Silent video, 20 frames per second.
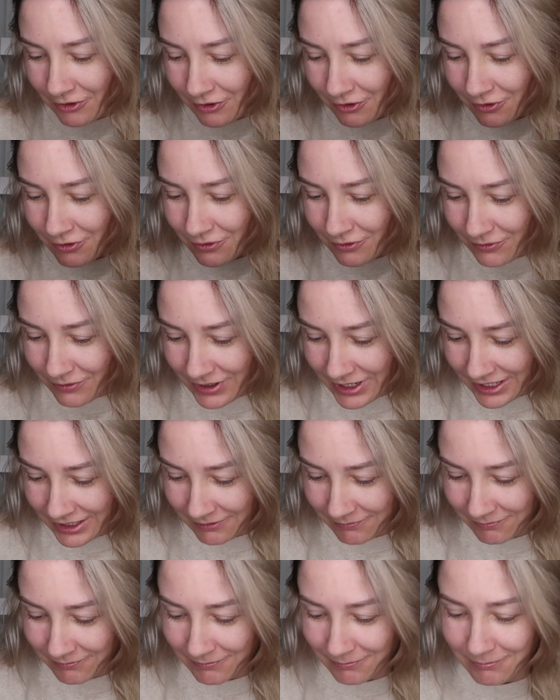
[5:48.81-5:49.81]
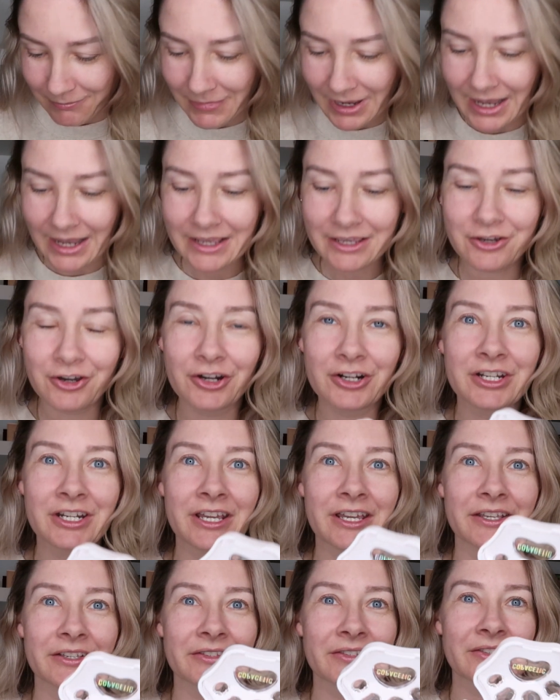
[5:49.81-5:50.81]
Oh my
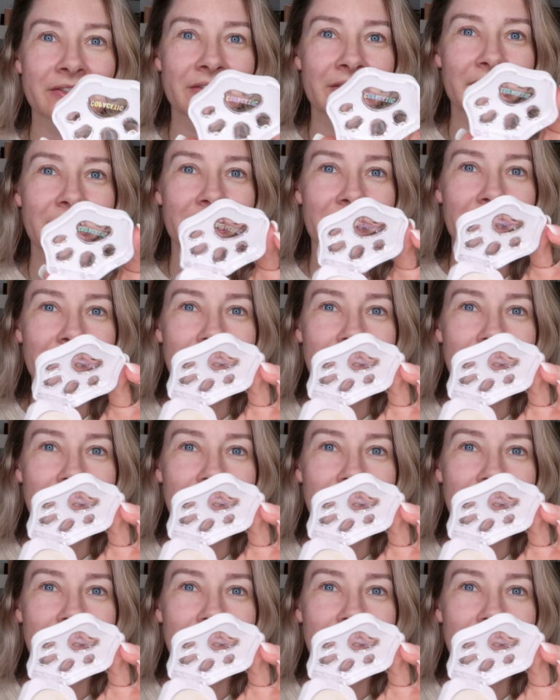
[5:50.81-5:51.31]
goodness.